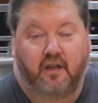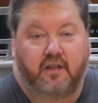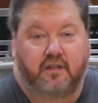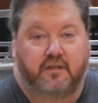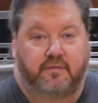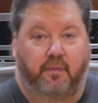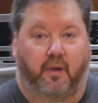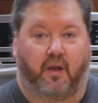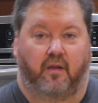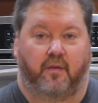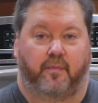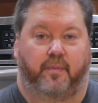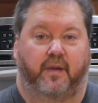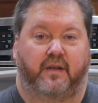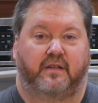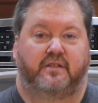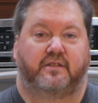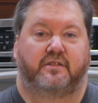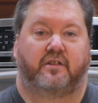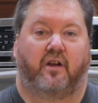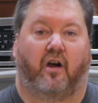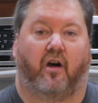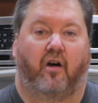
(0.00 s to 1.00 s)
Smaller
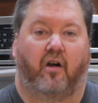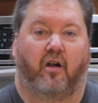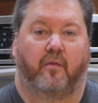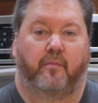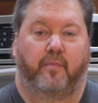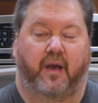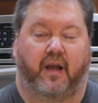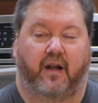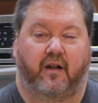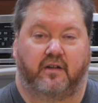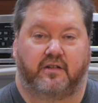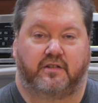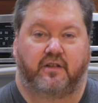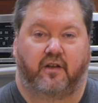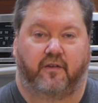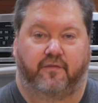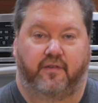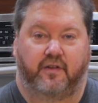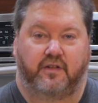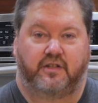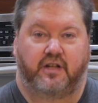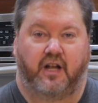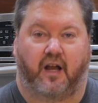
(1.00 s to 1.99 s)
pieces are better. So
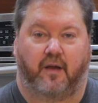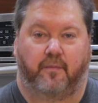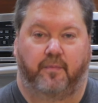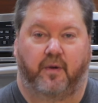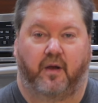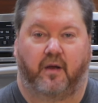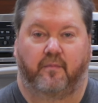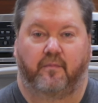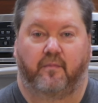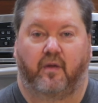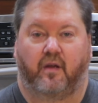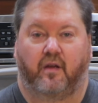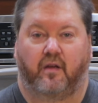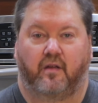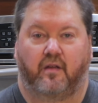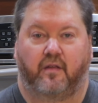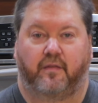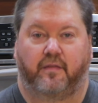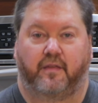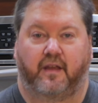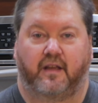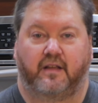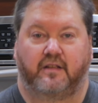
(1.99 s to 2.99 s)
if you chop up
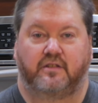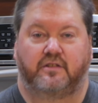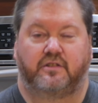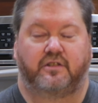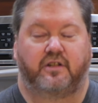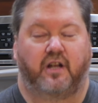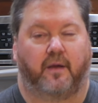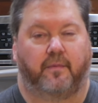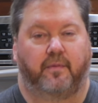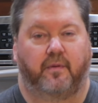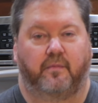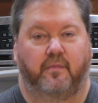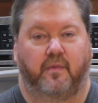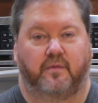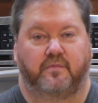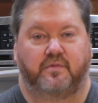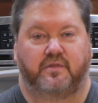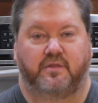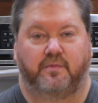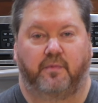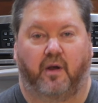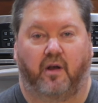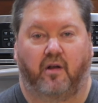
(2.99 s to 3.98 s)
things, chop them up
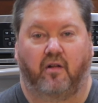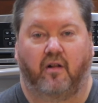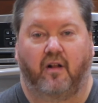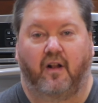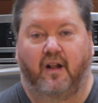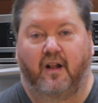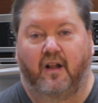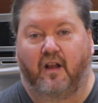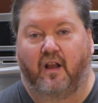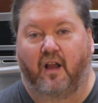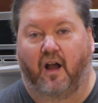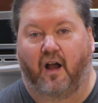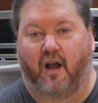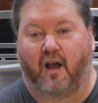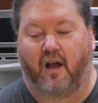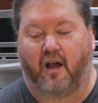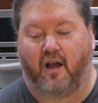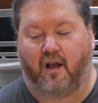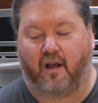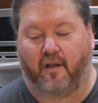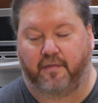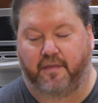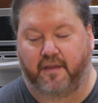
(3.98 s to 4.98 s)
small.
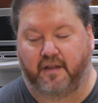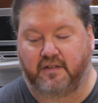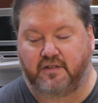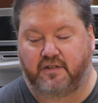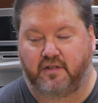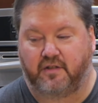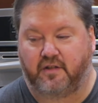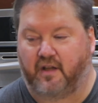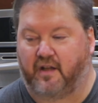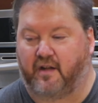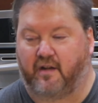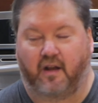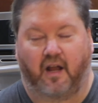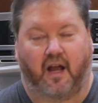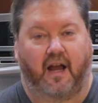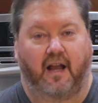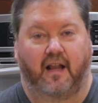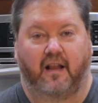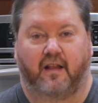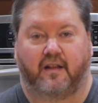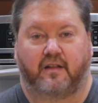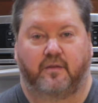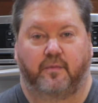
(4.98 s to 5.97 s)
Uh, things that
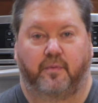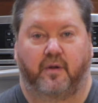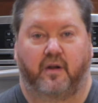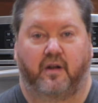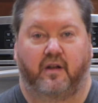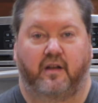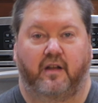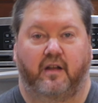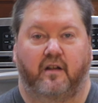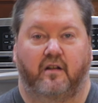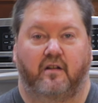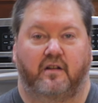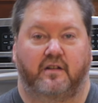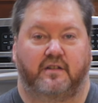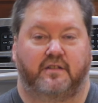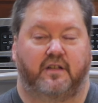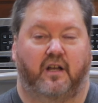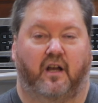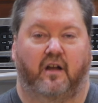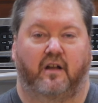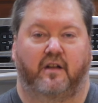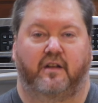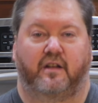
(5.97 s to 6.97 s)
I like to put in here
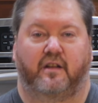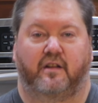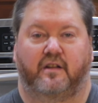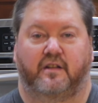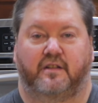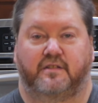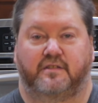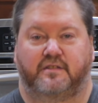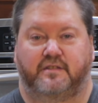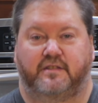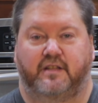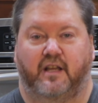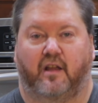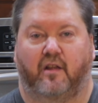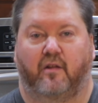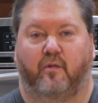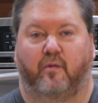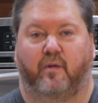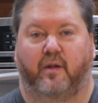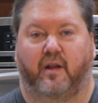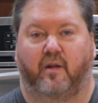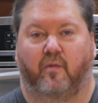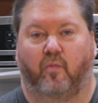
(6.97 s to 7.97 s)
is onion and
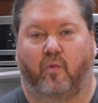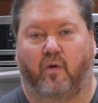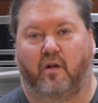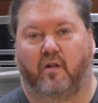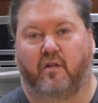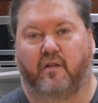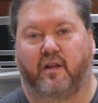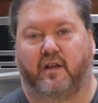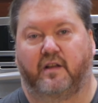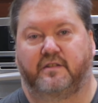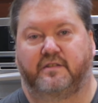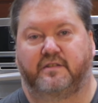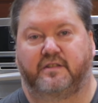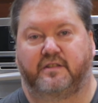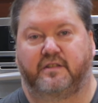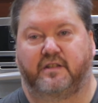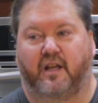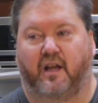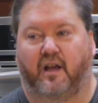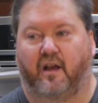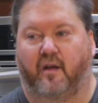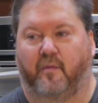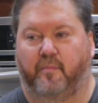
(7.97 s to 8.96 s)
celery and
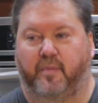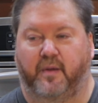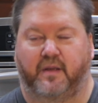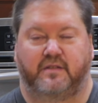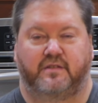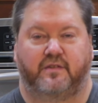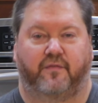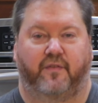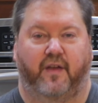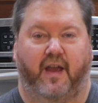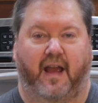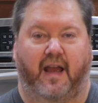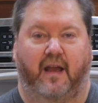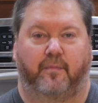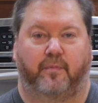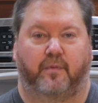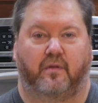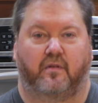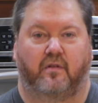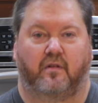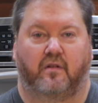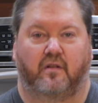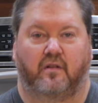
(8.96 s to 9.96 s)
walnuts, uh, bits of
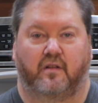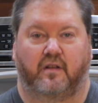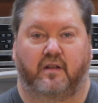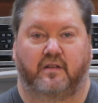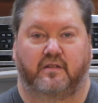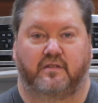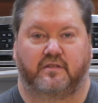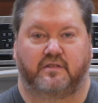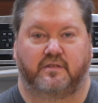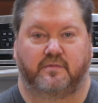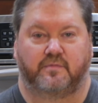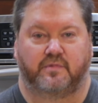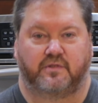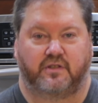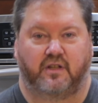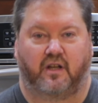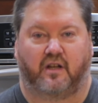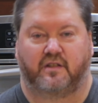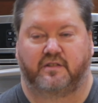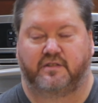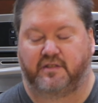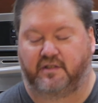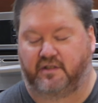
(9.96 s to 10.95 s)
apple and some
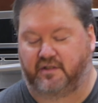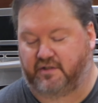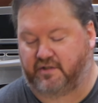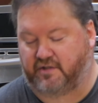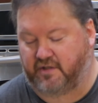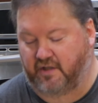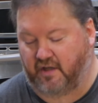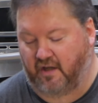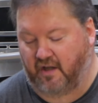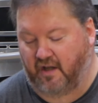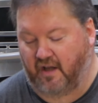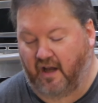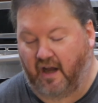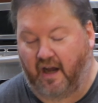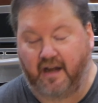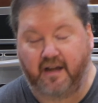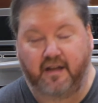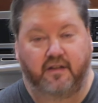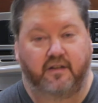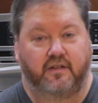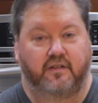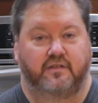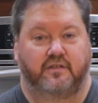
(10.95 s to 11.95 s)
sausage. I
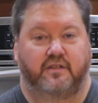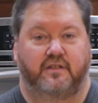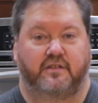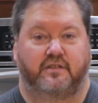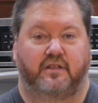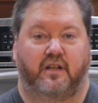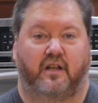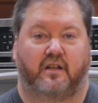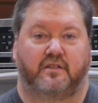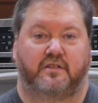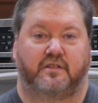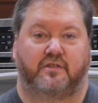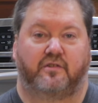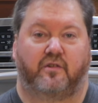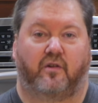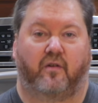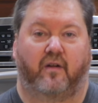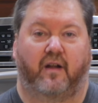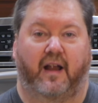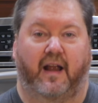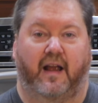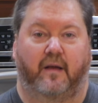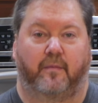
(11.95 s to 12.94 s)
didn't use any sausage
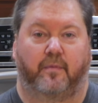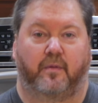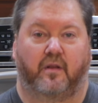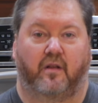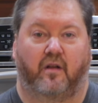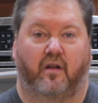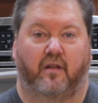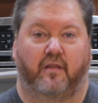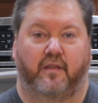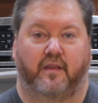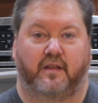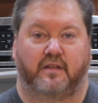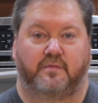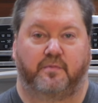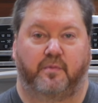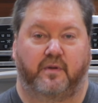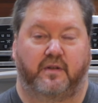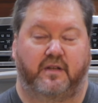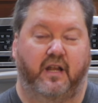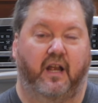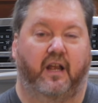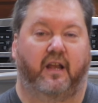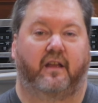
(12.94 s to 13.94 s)
or apple on this
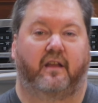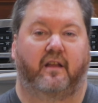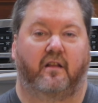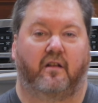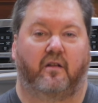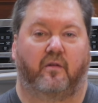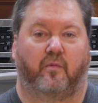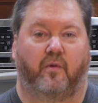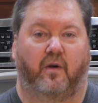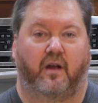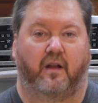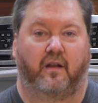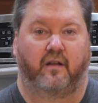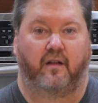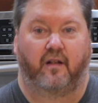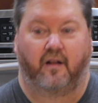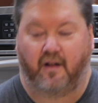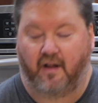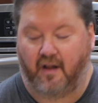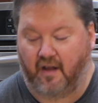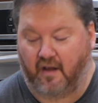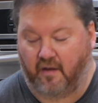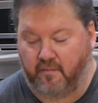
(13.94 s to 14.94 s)
particular one
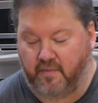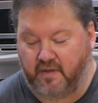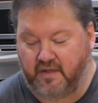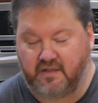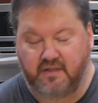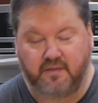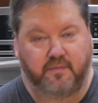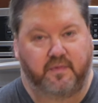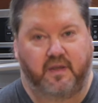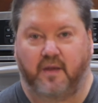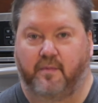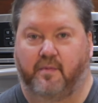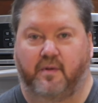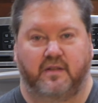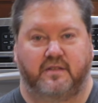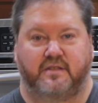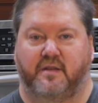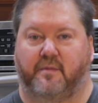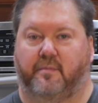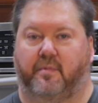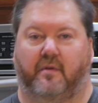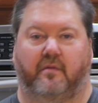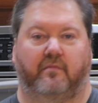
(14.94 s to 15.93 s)
because I'm keeping
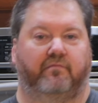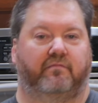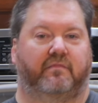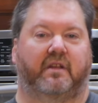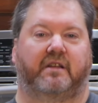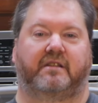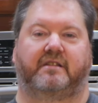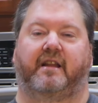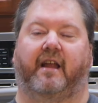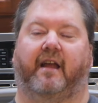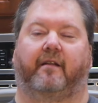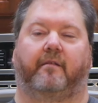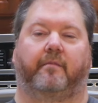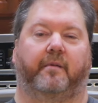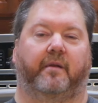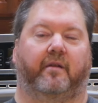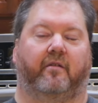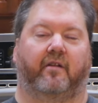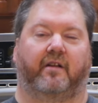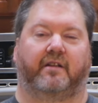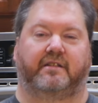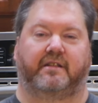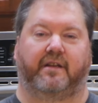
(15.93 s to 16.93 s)
it simple. Doesn't have to be
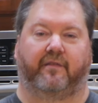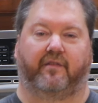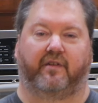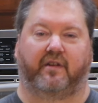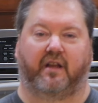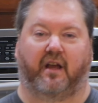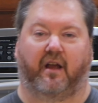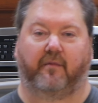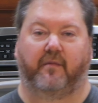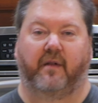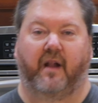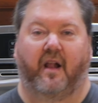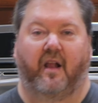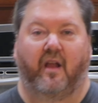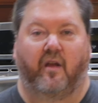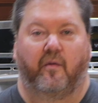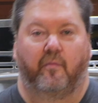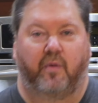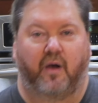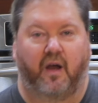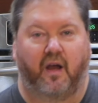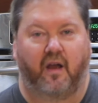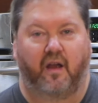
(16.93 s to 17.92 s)
crazy every time.
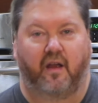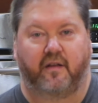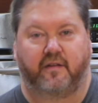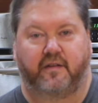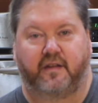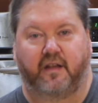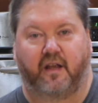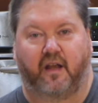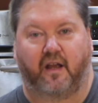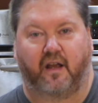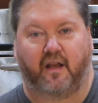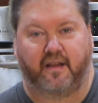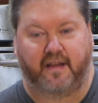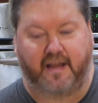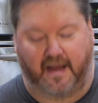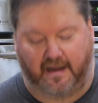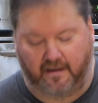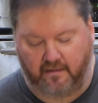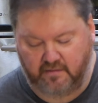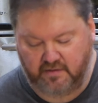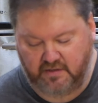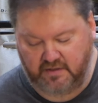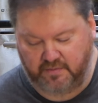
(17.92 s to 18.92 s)
But uh,
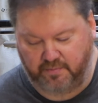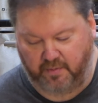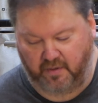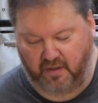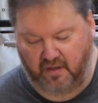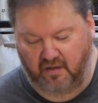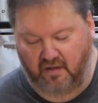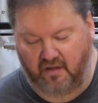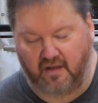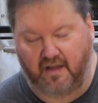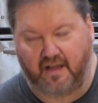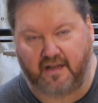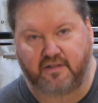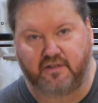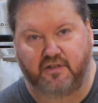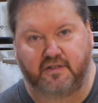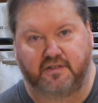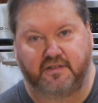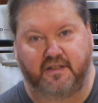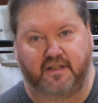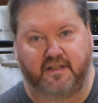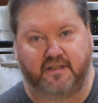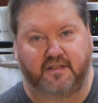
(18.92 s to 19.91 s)
yeah, just put a little
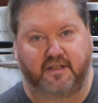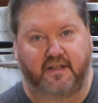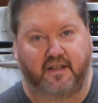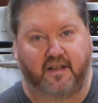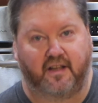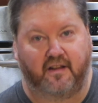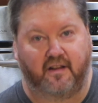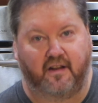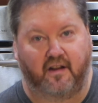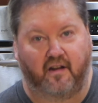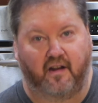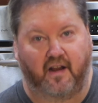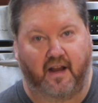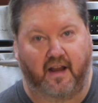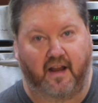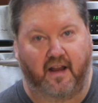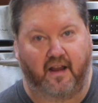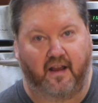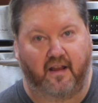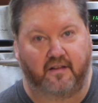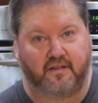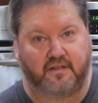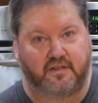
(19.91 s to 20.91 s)
extra seasoning in there
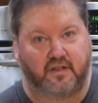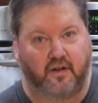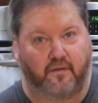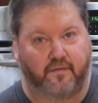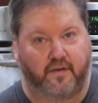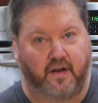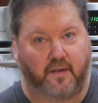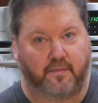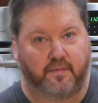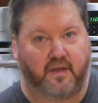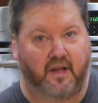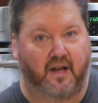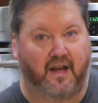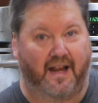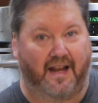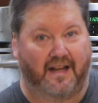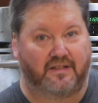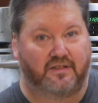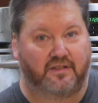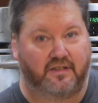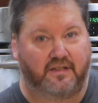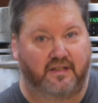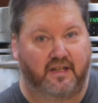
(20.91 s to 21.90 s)
and stovetop can
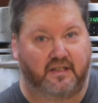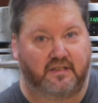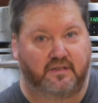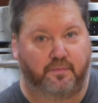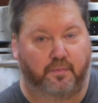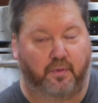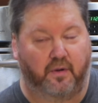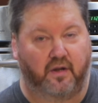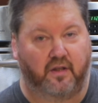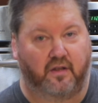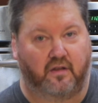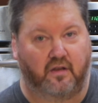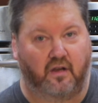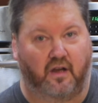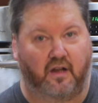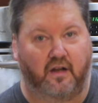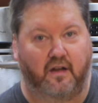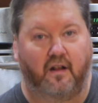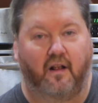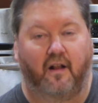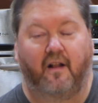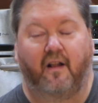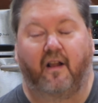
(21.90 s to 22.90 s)
actually taste pretty
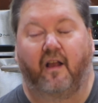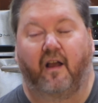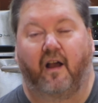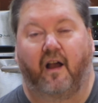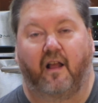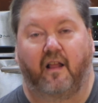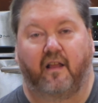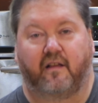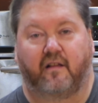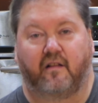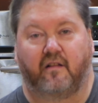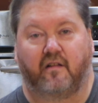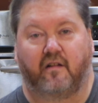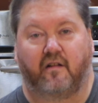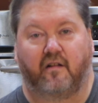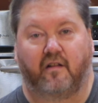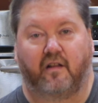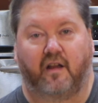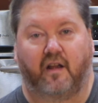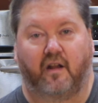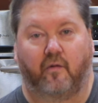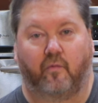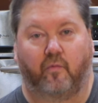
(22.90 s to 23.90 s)
good. I like a
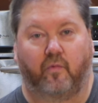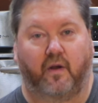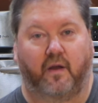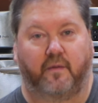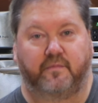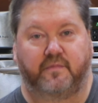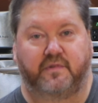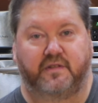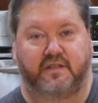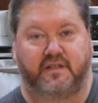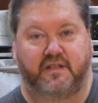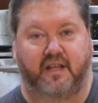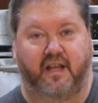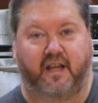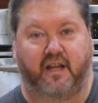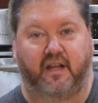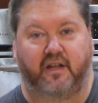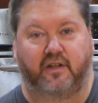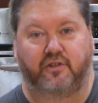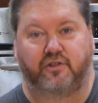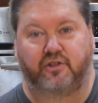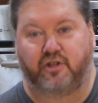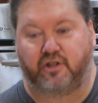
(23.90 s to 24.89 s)
little uh, rubbed
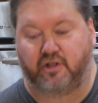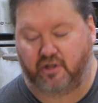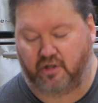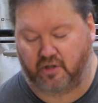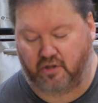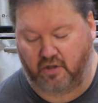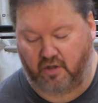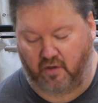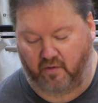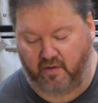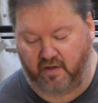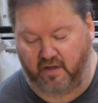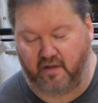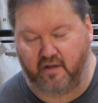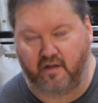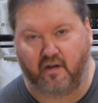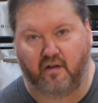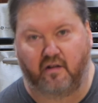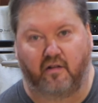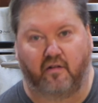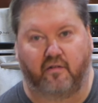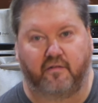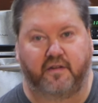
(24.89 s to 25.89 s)
sage going in
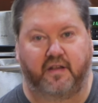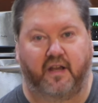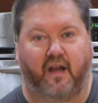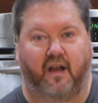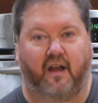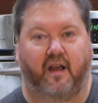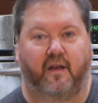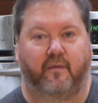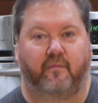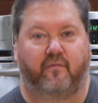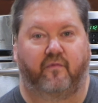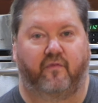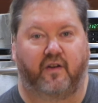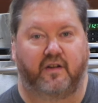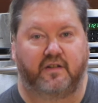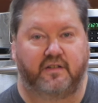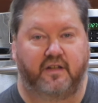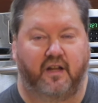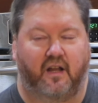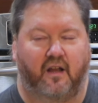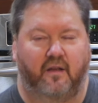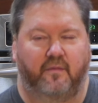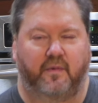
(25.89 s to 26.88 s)
there, a little thyme,
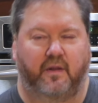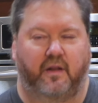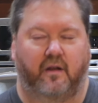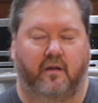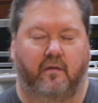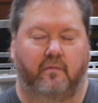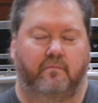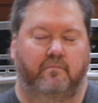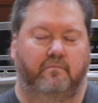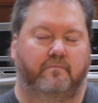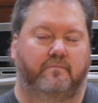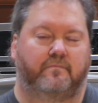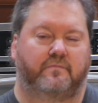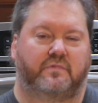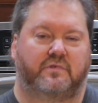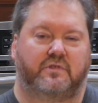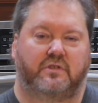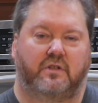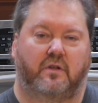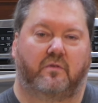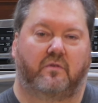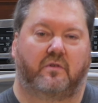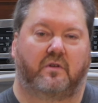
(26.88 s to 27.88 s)
fresh thyme in there. Mm,
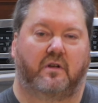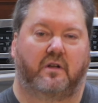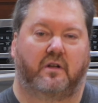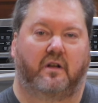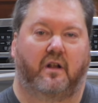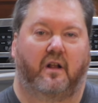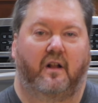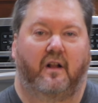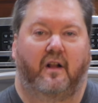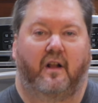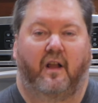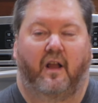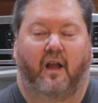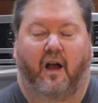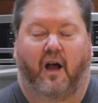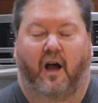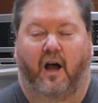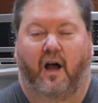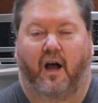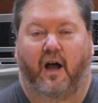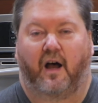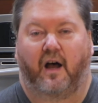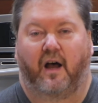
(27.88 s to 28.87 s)
so good.
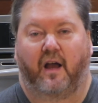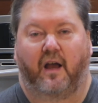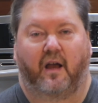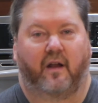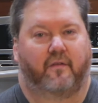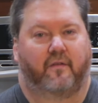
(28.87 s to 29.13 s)
Uh,